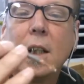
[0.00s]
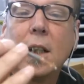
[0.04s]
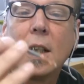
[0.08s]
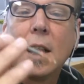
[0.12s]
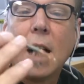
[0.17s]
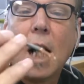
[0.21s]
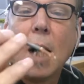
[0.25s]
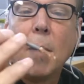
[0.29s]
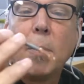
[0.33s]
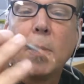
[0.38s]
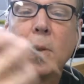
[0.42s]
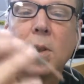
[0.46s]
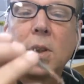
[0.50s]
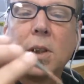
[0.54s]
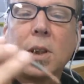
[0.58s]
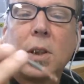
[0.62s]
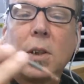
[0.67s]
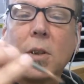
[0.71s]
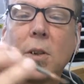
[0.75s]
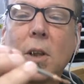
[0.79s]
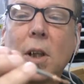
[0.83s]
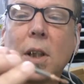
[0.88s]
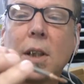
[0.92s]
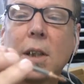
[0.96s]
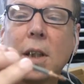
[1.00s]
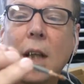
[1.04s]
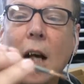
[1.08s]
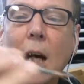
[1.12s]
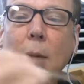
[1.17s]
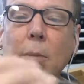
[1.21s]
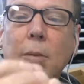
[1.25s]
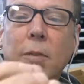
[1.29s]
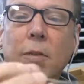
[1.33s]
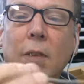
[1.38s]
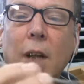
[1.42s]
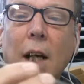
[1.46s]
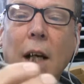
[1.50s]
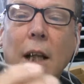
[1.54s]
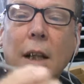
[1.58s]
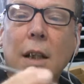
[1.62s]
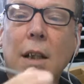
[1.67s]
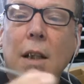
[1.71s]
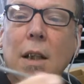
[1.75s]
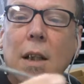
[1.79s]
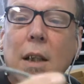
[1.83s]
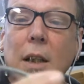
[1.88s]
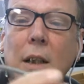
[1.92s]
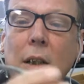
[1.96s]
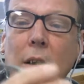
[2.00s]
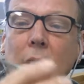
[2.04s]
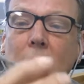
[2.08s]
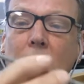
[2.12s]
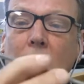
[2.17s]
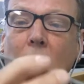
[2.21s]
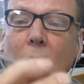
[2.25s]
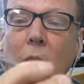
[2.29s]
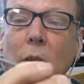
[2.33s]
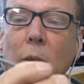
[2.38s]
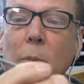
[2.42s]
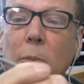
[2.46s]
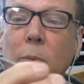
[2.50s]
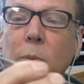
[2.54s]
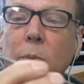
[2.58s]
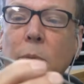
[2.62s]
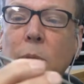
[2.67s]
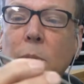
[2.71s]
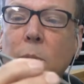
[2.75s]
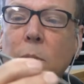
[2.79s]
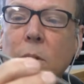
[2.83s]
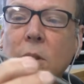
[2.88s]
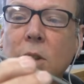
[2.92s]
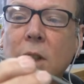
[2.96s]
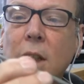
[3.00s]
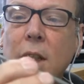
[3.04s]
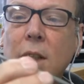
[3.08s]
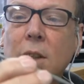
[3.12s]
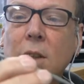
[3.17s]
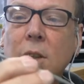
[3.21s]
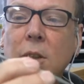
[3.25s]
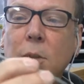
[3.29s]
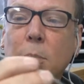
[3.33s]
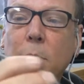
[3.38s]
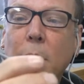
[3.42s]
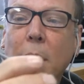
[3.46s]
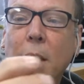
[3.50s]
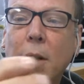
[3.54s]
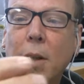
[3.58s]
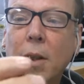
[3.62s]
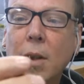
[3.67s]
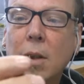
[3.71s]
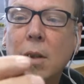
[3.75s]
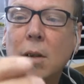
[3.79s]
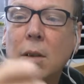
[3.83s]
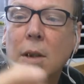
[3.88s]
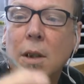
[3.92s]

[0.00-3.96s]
copper shield on top of that, so the rejection is better.